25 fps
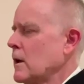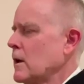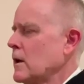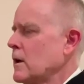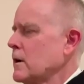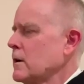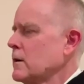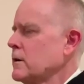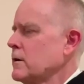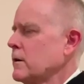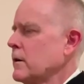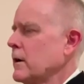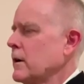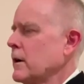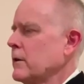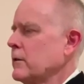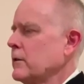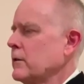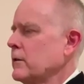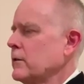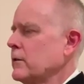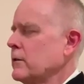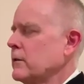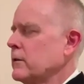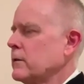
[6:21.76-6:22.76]

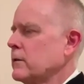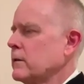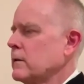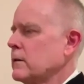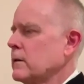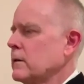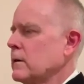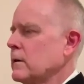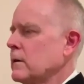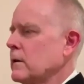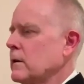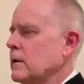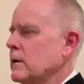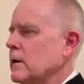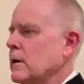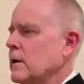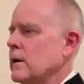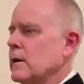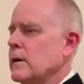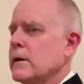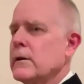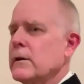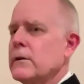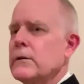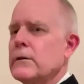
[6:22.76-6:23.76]
Ignorance
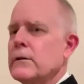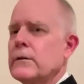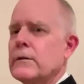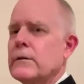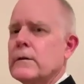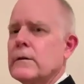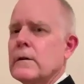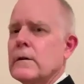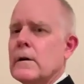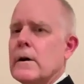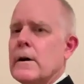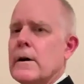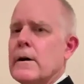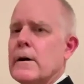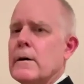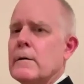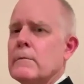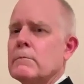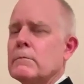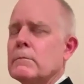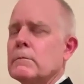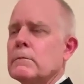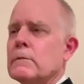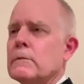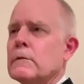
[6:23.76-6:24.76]
is
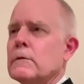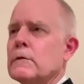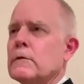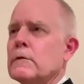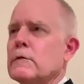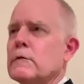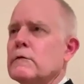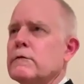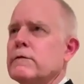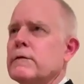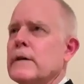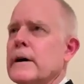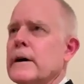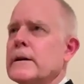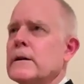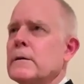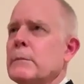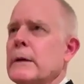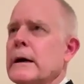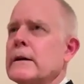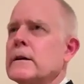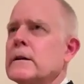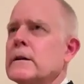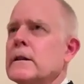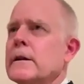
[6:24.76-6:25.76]

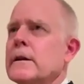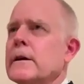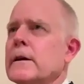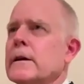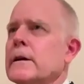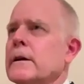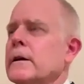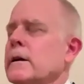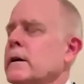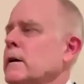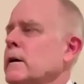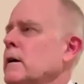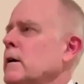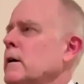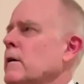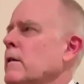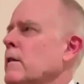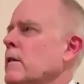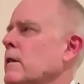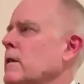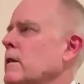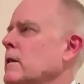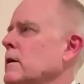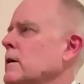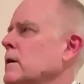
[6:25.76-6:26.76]
fundamentally
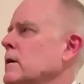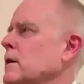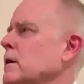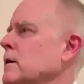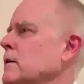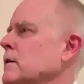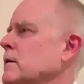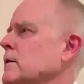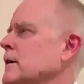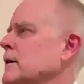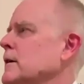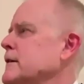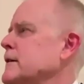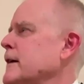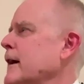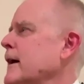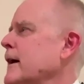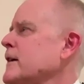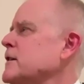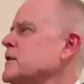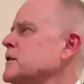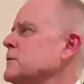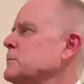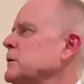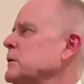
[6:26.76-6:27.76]
the
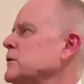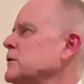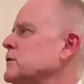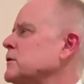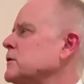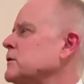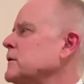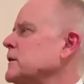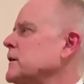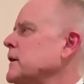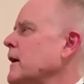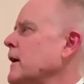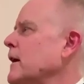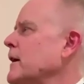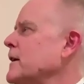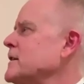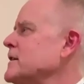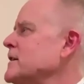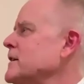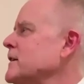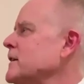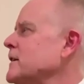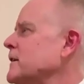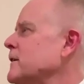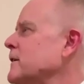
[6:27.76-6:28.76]
attachment to the
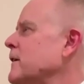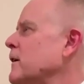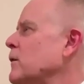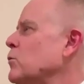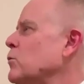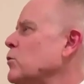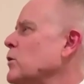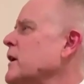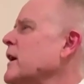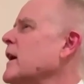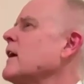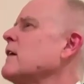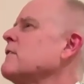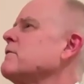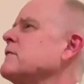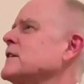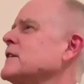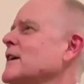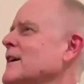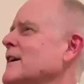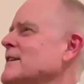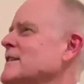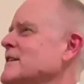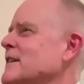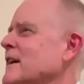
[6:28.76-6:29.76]
idea that we have
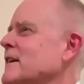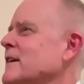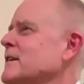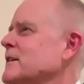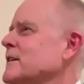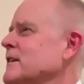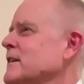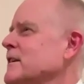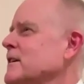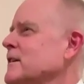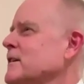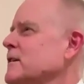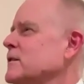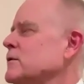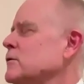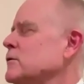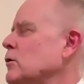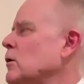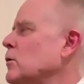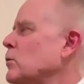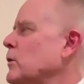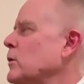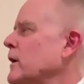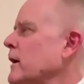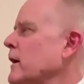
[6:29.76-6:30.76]
an identity
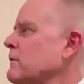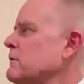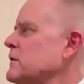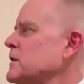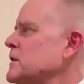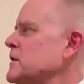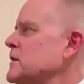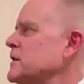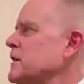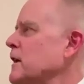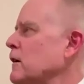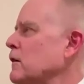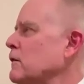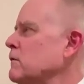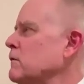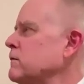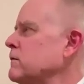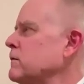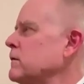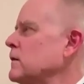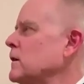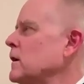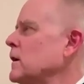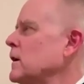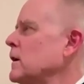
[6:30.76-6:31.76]
or we have a
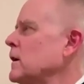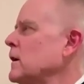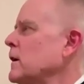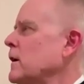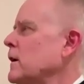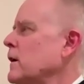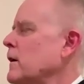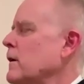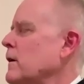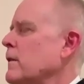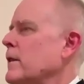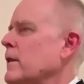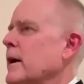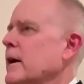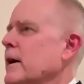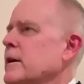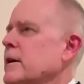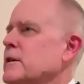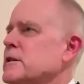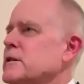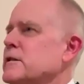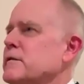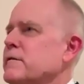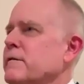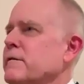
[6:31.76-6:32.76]
self that
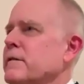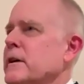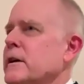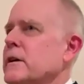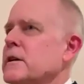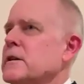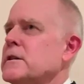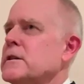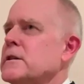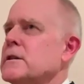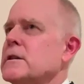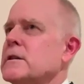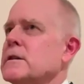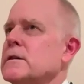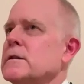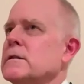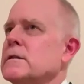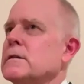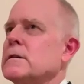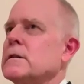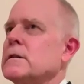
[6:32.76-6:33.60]
is fixed